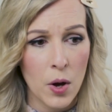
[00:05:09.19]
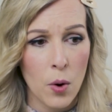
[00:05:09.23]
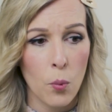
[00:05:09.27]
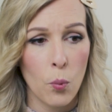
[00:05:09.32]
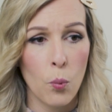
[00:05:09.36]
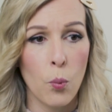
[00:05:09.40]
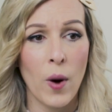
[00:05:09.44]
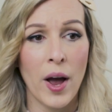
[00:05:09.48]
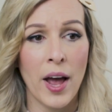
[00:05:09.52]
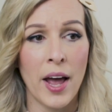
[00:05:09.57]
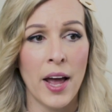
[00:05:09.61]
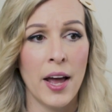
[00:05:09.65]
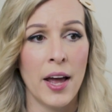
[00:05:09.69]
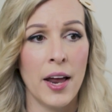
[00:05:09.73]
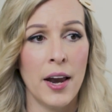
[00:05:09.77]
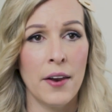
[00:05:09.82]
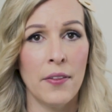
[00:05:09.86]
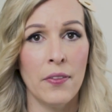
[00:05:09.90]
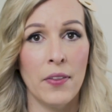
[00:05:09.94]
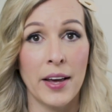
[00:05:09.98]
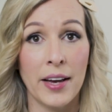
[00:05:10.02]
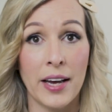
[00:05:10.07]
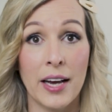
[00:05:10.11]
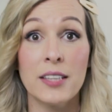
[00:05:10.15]

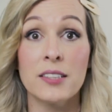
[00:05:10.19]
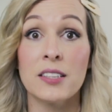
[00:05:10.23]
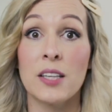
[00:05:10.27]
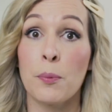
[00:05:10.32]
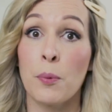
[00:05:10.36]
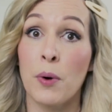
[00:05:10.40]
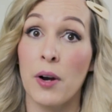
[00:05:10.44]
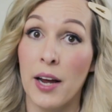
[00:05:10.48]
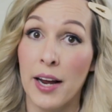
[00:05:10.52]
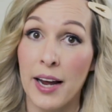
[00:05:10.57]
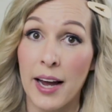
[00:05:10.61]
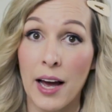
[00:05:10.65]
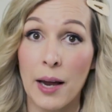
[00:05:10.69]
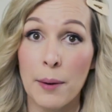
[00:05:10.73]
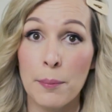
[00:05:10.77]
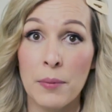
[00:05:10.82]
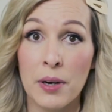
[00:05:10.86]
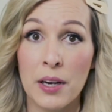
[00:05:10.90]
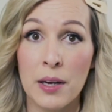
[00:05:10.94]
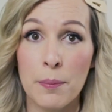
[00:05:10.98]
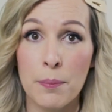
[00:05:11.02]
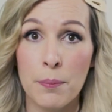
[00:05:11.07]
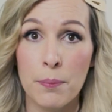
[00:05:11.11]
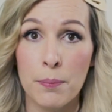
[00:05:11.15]
when, like I said, when I had
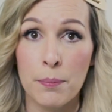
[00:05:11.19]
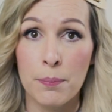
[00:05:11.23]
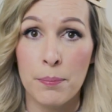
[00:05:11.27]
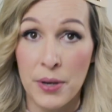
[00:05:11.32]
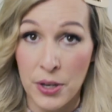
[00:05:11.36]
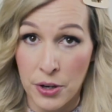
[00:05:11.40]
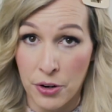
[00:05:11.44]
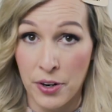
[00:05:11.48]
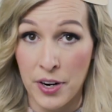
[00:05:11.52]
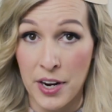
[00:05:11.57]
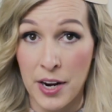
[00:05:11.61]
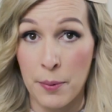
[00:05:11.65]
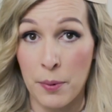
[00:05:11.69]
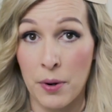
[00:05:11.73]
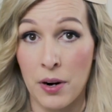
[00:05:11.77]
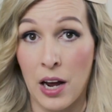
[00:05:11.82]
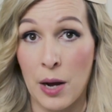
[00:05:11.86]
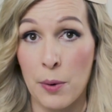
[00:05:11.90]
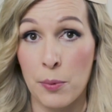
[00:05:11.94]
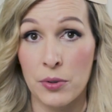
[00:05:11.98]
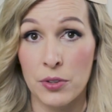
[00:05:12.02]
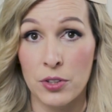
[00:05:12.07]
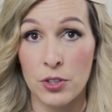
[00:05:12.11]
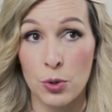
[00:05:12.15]
my period when
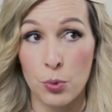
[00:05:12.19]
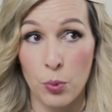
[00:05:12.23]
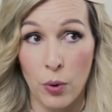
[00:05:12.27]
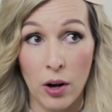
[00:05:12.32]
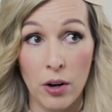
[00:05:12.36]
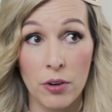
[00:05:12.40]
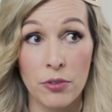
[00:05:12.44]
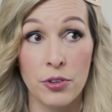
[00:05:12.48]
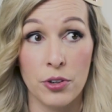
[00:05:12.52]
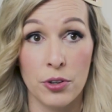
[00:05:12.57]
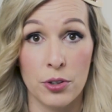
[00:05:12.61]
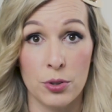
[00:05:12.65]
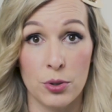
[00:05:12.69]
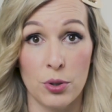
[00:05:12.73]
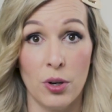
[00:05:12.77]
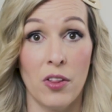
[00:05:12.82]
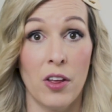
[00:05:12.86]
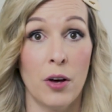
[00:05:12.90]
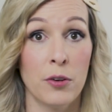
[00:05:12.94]
I was 12 years old,